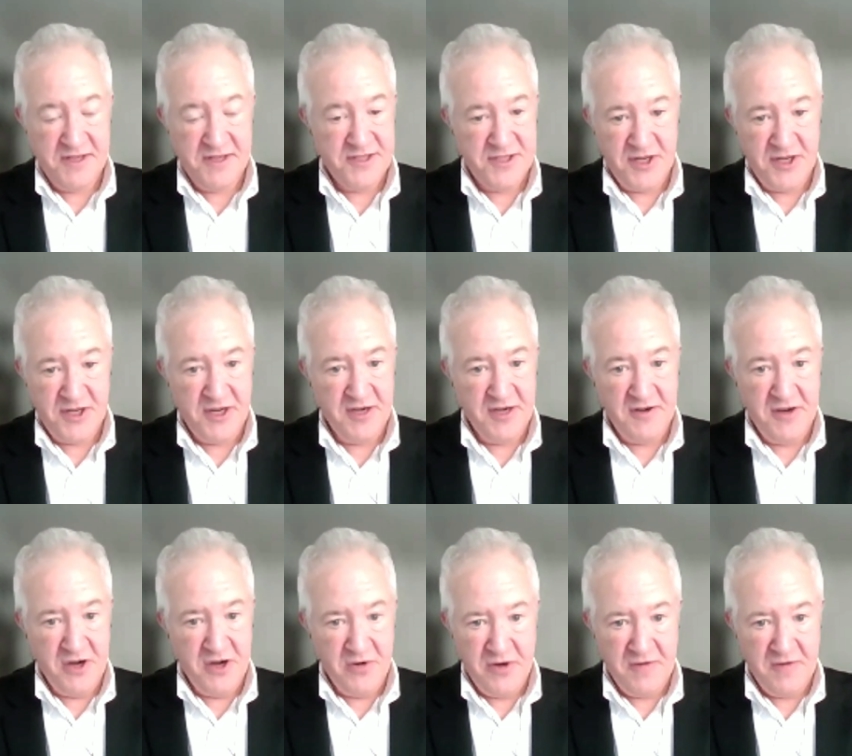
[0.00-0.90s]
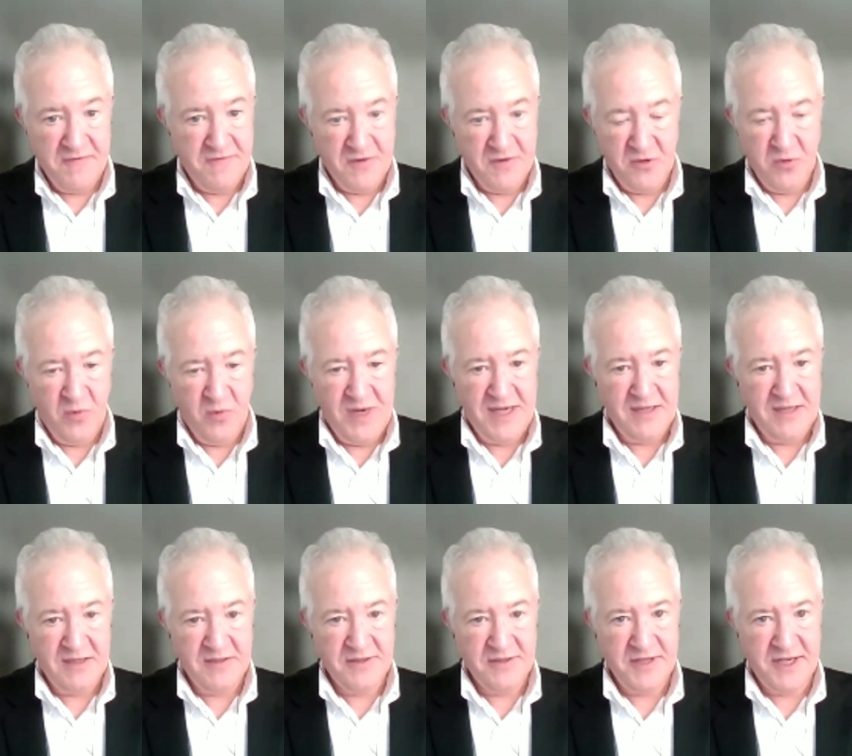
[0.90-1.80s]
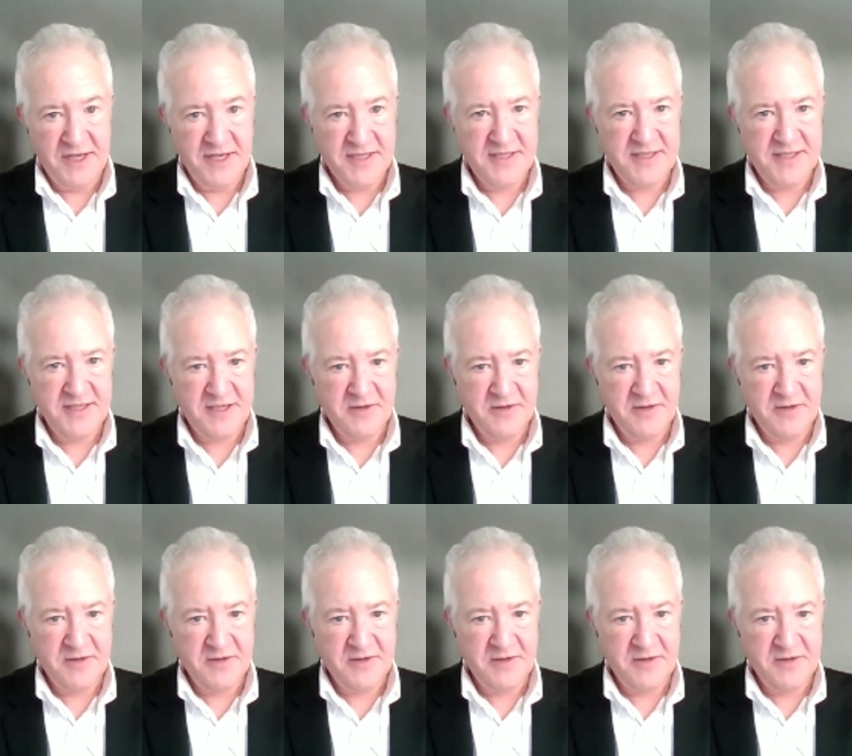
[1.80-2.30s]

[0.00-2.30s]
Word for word: they sunk it knowing full well that